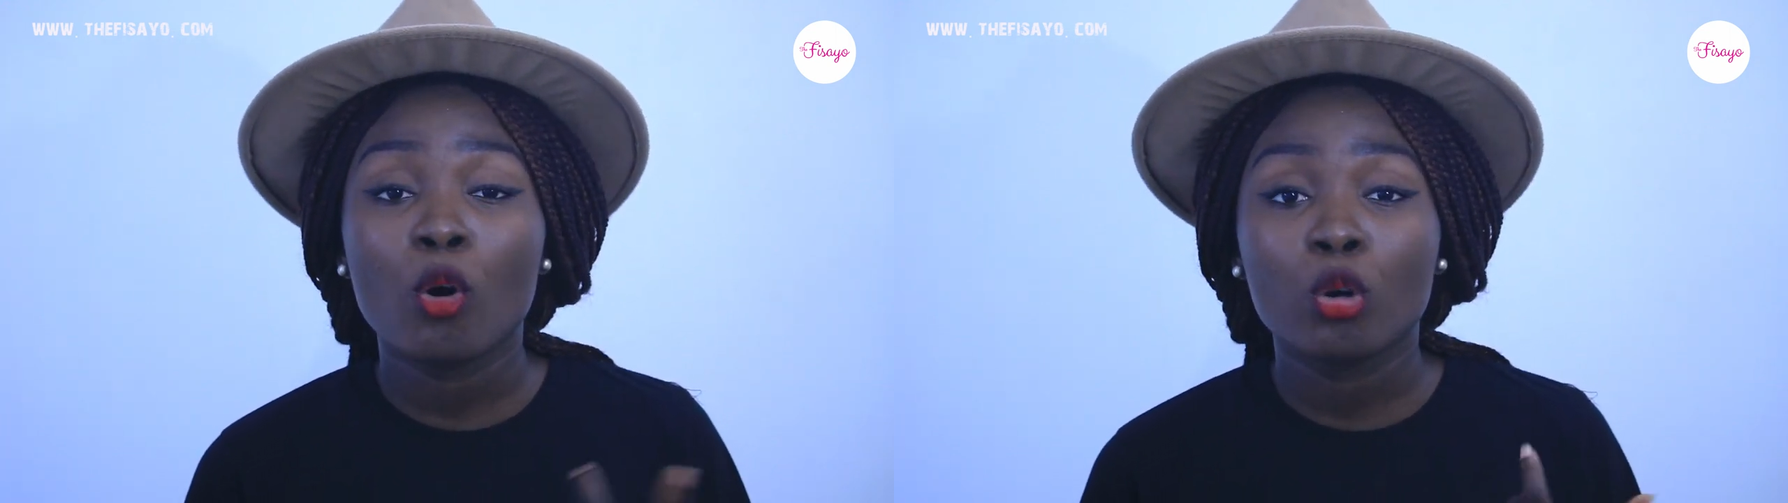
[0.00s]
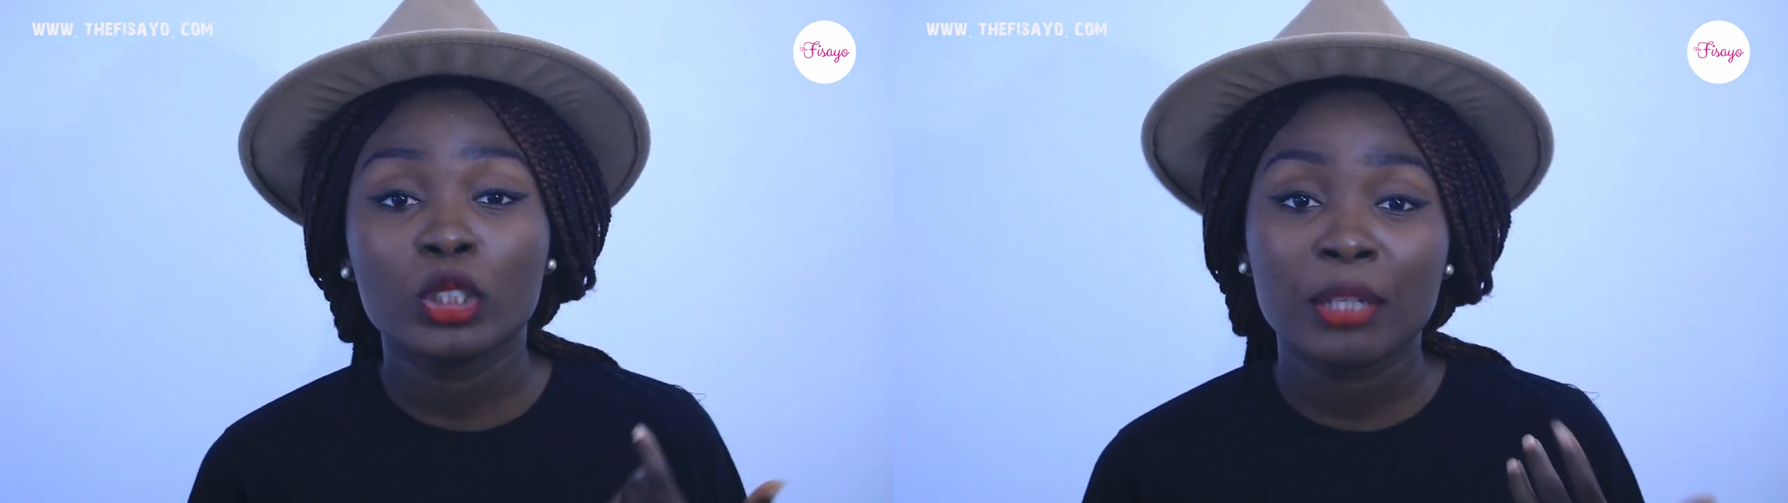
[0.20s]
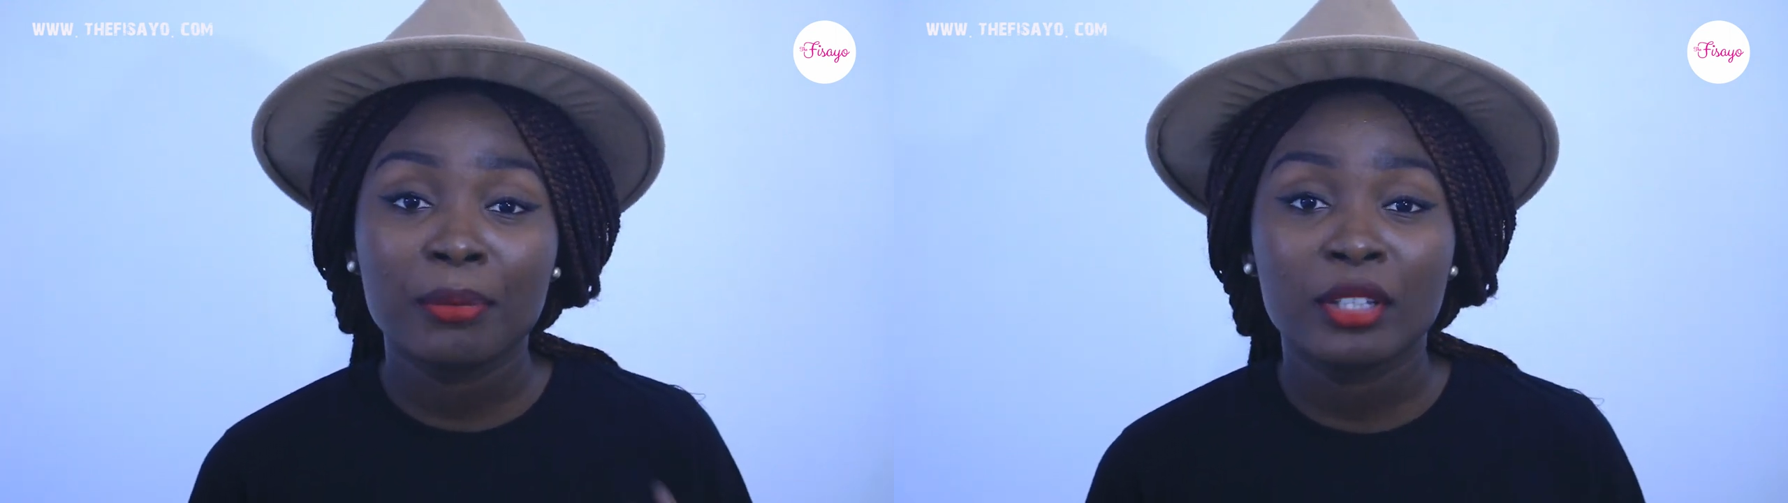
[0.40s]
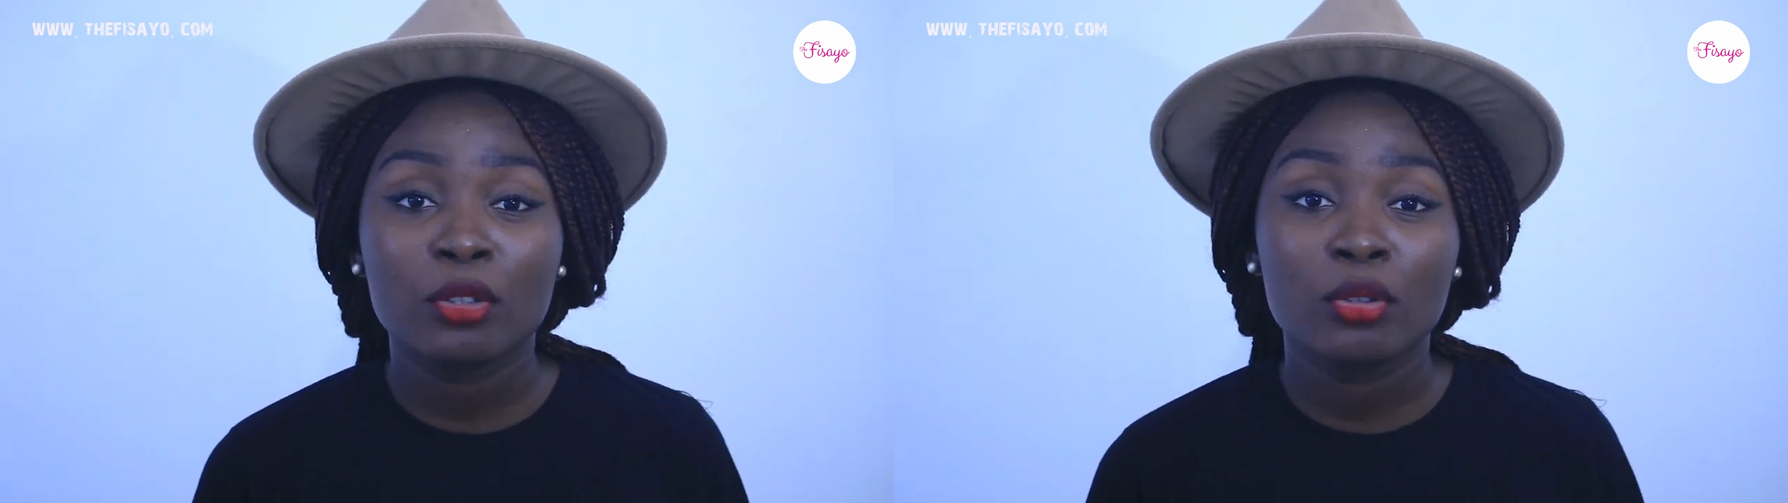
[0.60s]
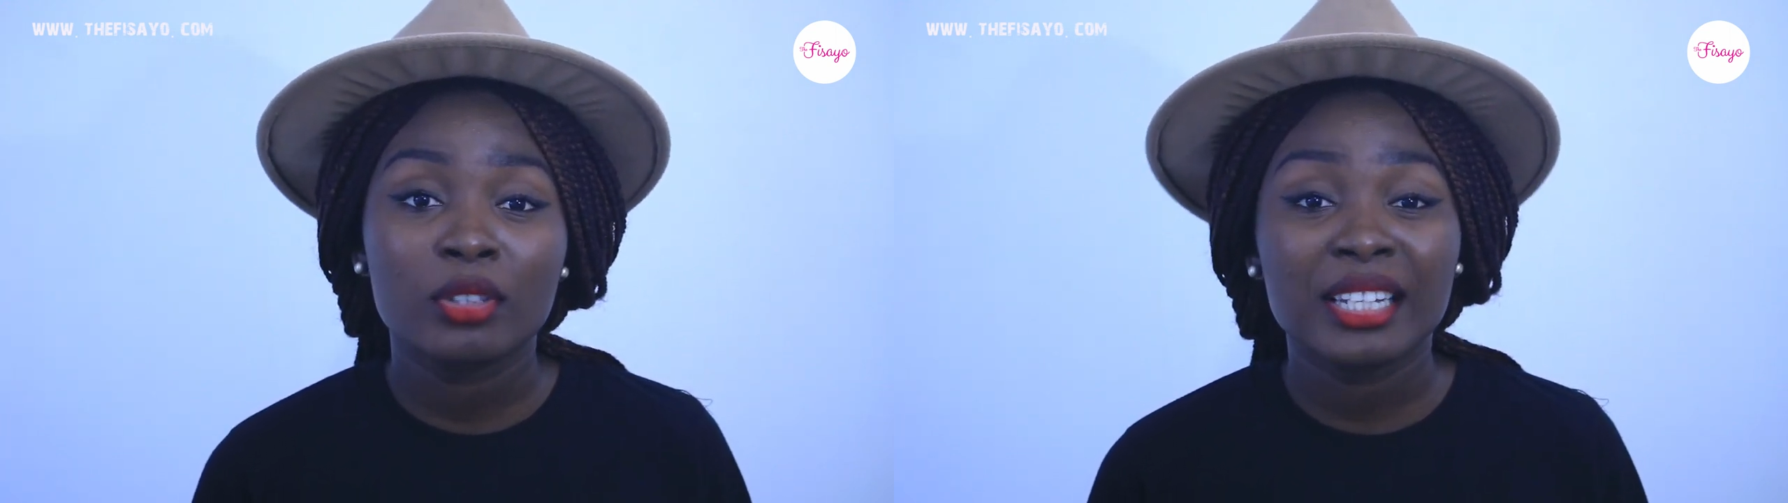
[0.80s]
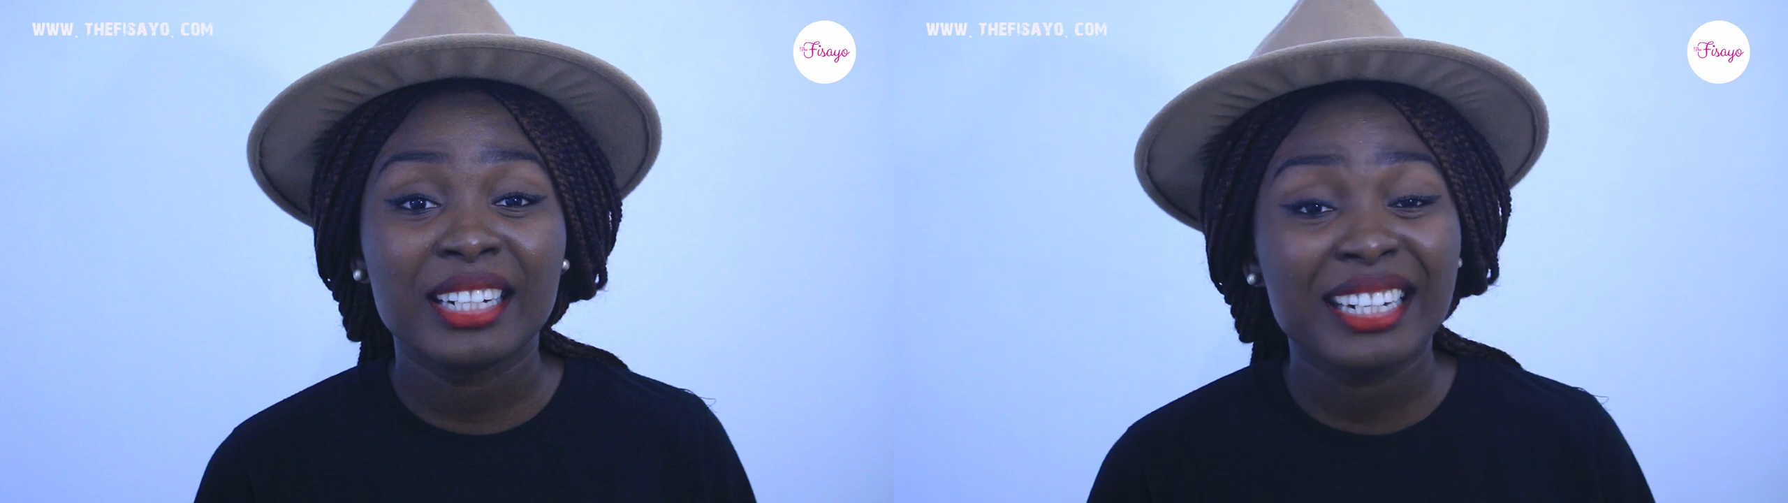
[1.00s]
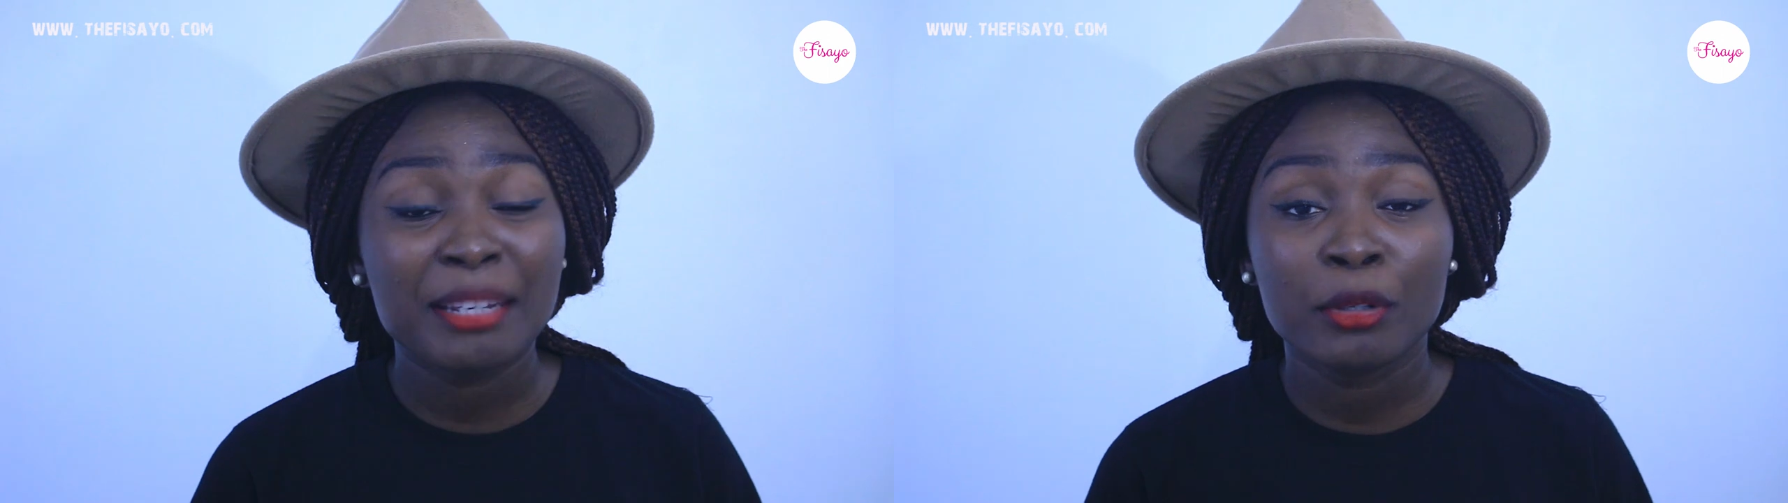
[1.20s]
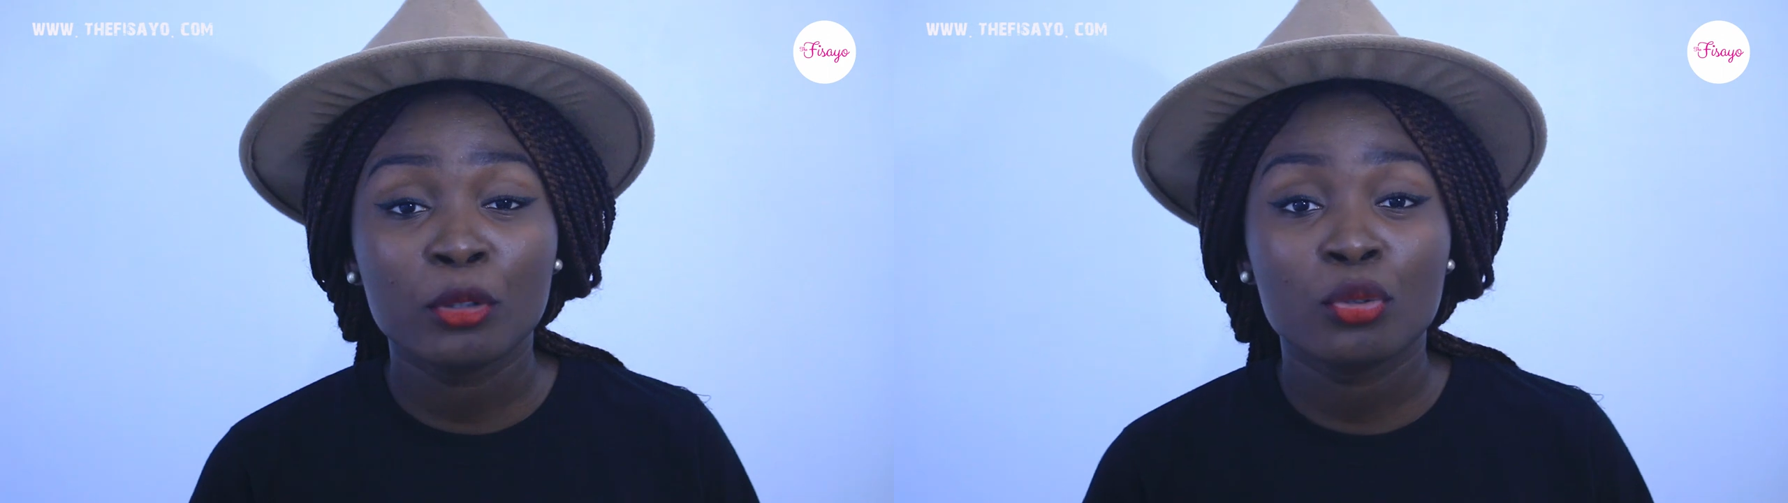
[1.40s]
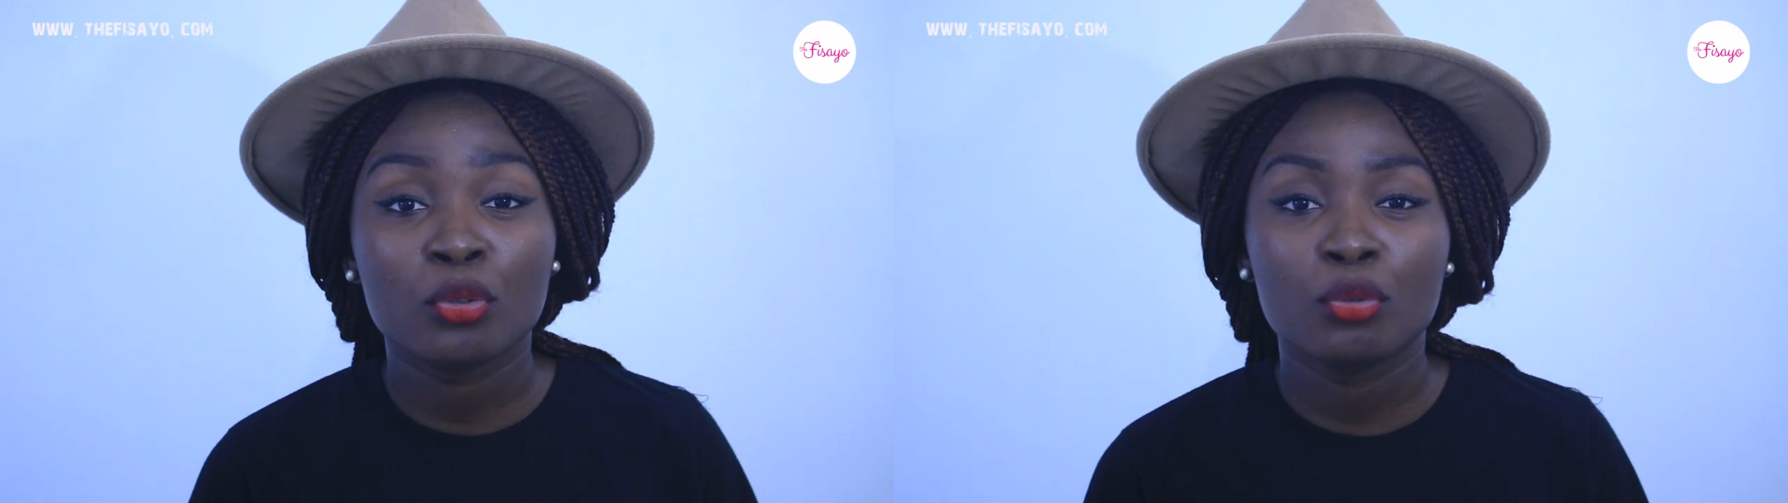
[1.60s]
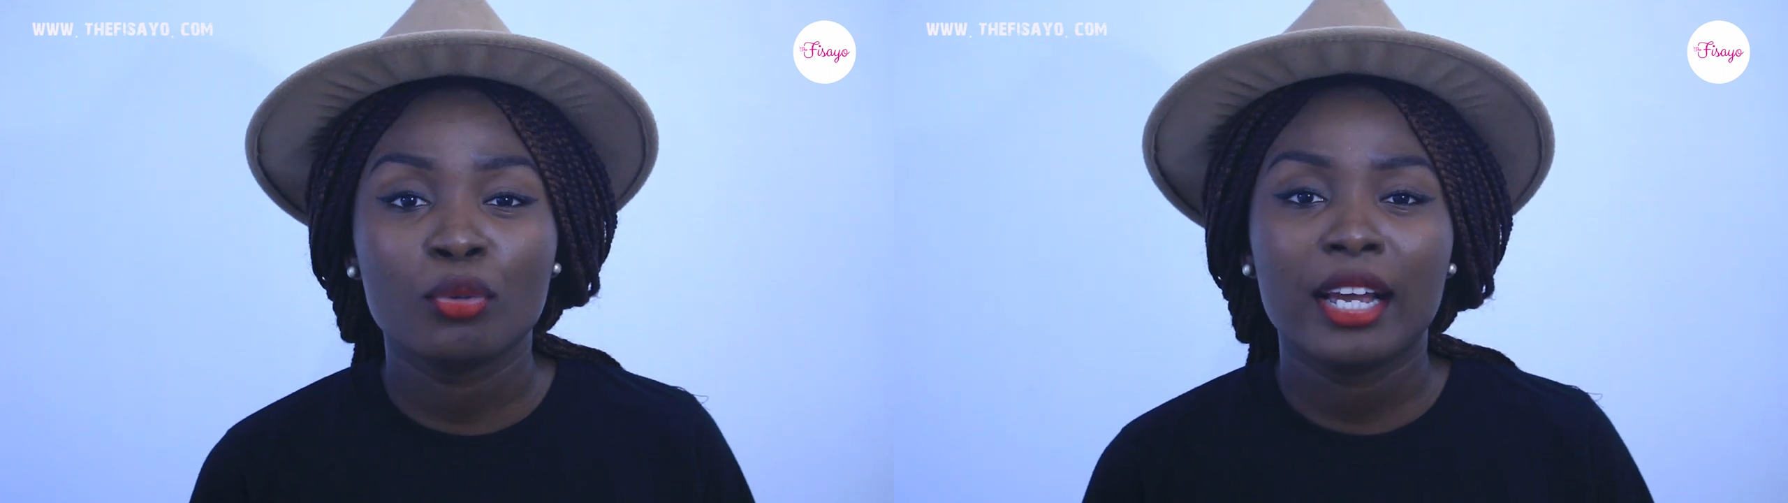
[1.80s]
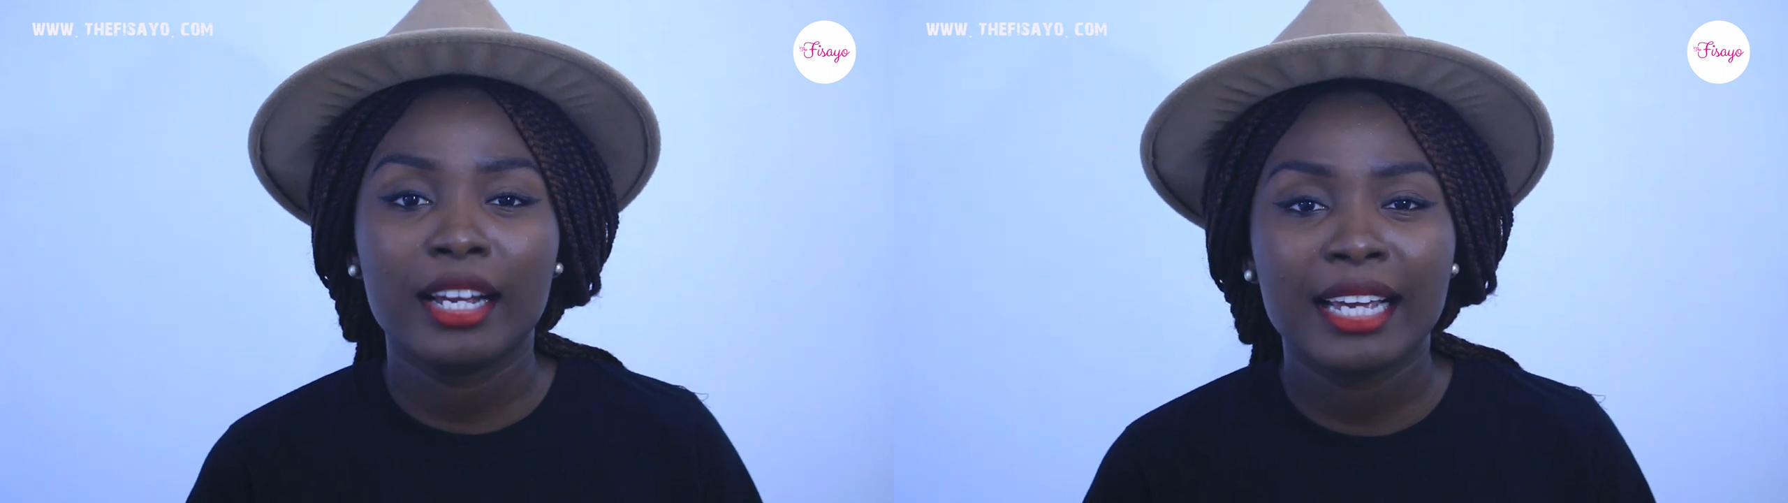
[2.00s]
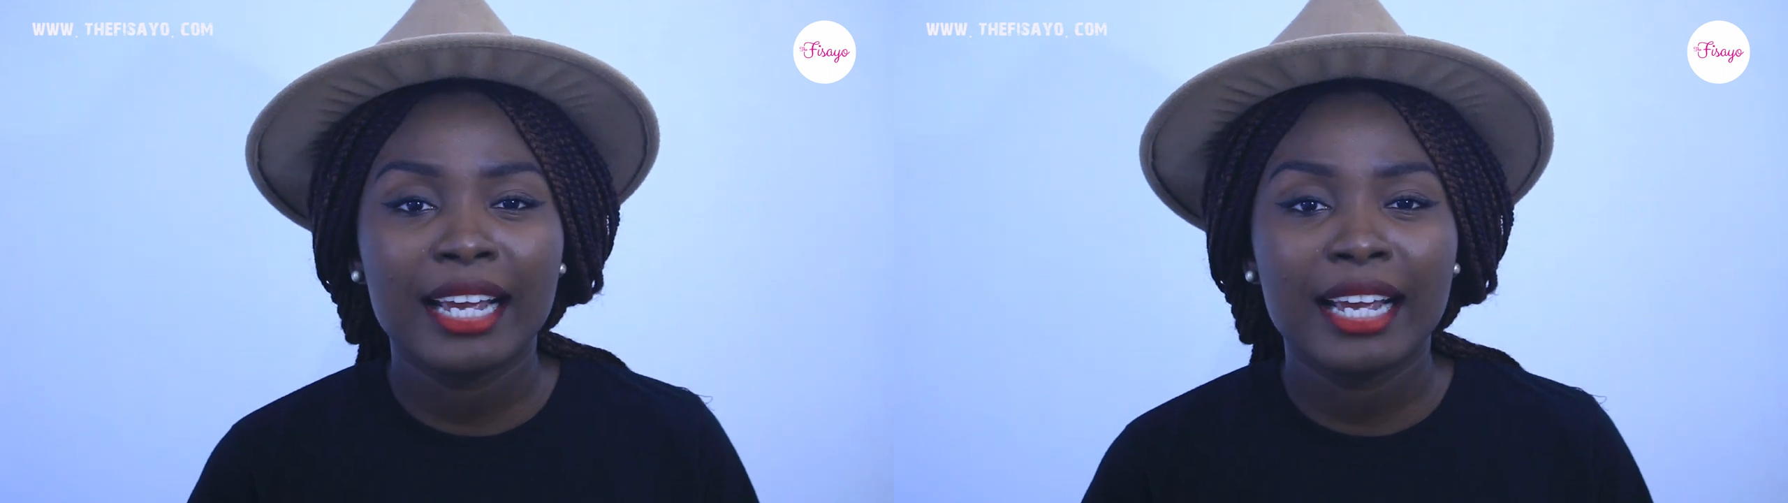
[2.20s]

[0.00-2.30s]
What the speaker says: or send an email to